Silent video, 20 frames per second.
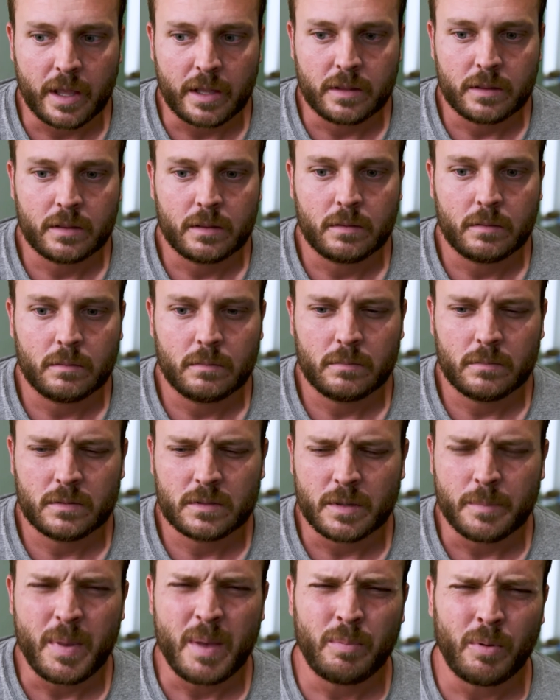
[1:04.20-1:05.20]
that
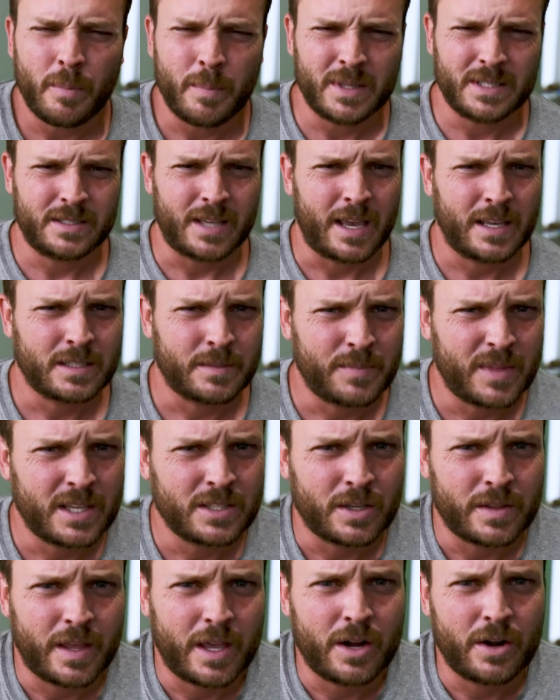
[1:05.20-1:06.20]
some people have been saying some things
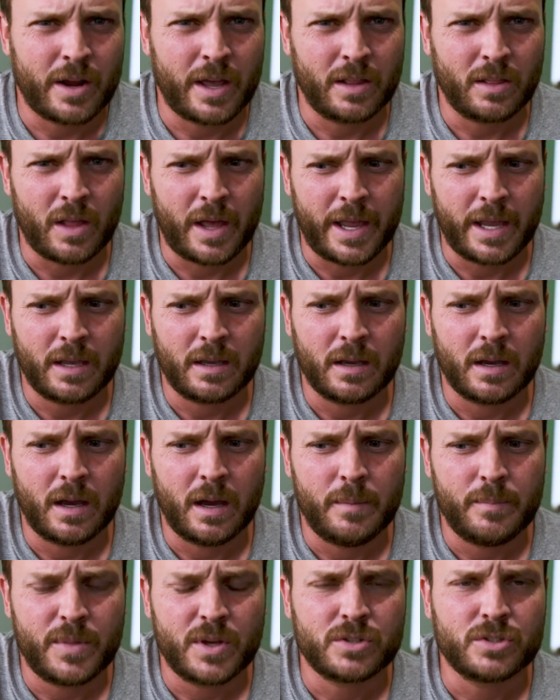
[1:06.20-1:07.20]
on the internet, like
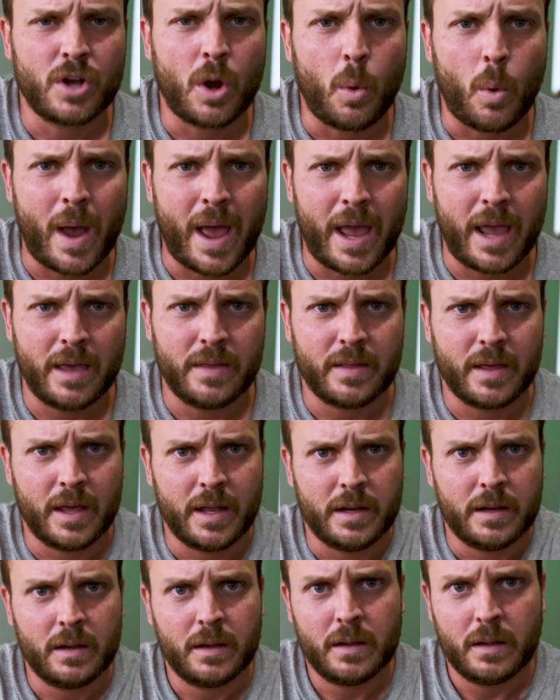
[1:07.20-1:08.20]
there's no way
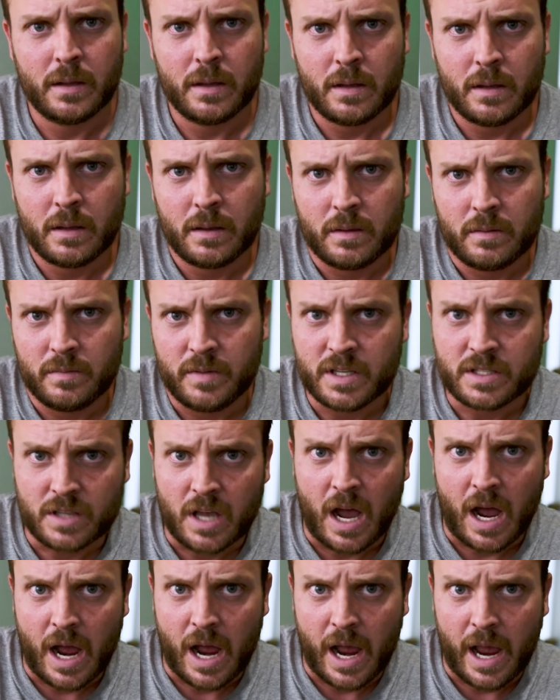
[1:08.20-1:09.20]
that this
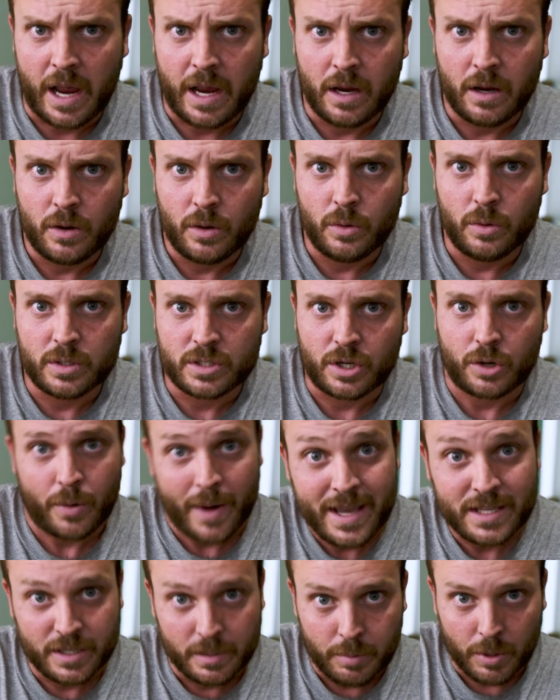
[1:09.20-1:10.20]
guy who is a
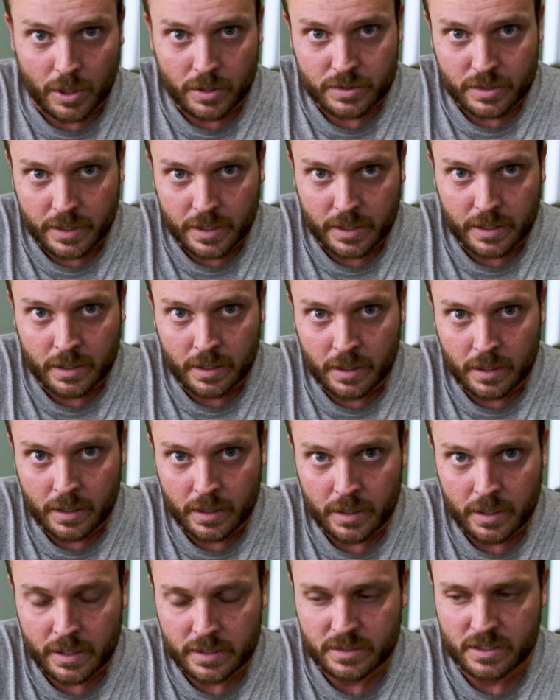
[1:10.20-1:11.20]
crazy person
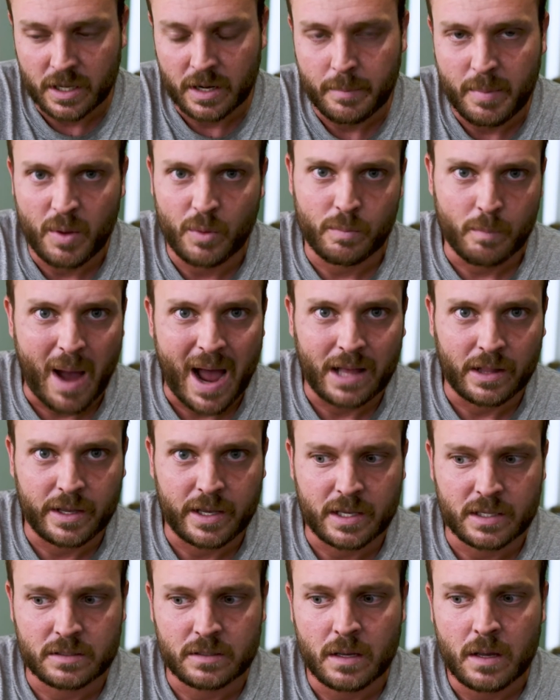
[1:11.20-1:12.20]
is gonna be with Miley
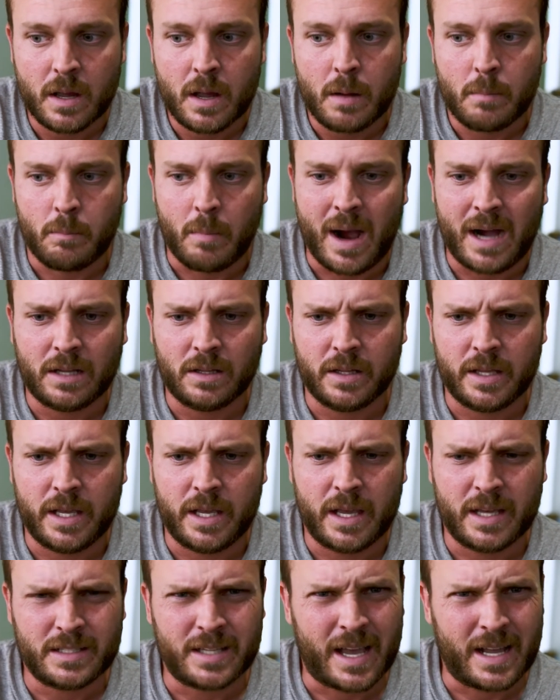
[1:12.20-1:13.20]
because
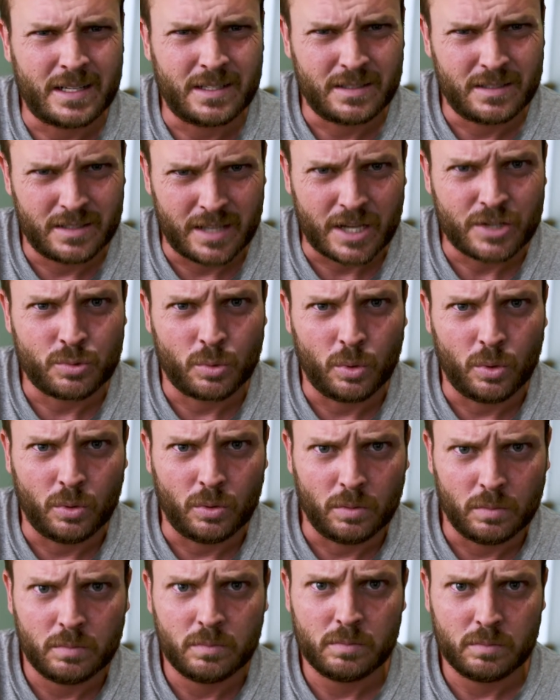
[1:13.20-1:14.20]
Miley has had
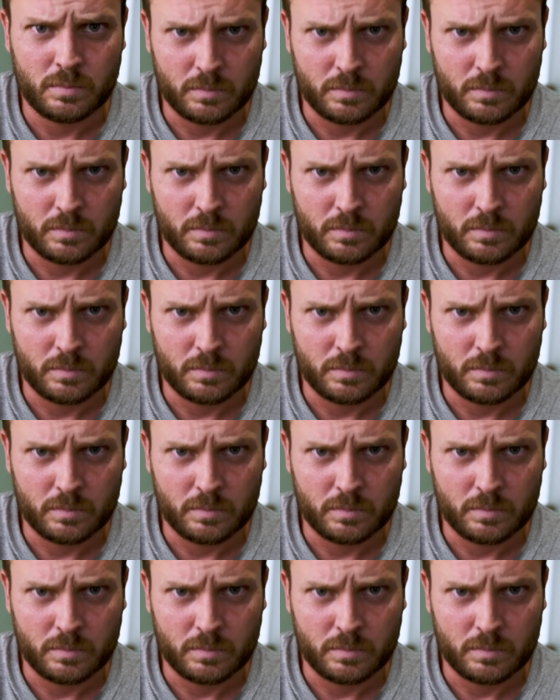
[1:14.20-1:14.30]
sexual